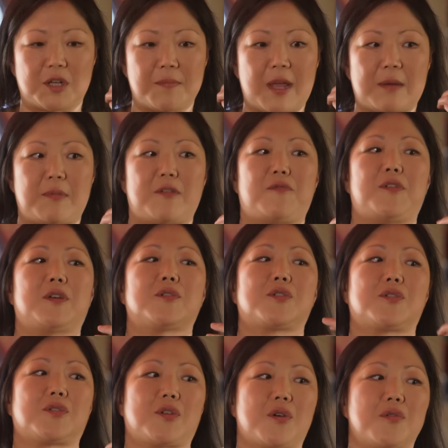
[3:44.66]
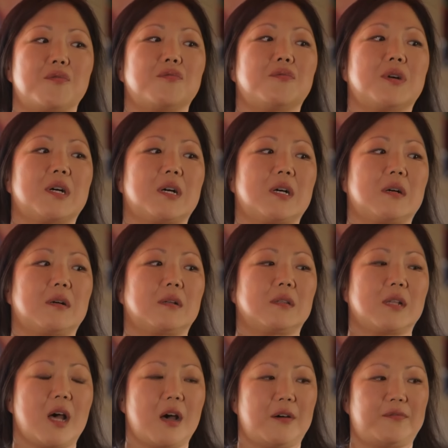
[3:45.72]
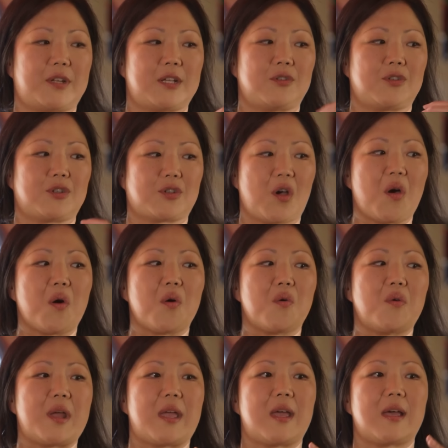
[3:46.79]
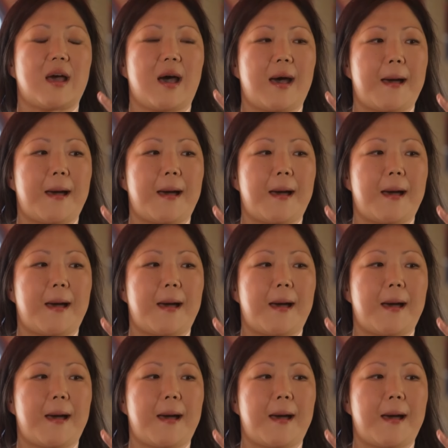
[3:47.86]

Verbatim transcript: She made me feel so loved and so,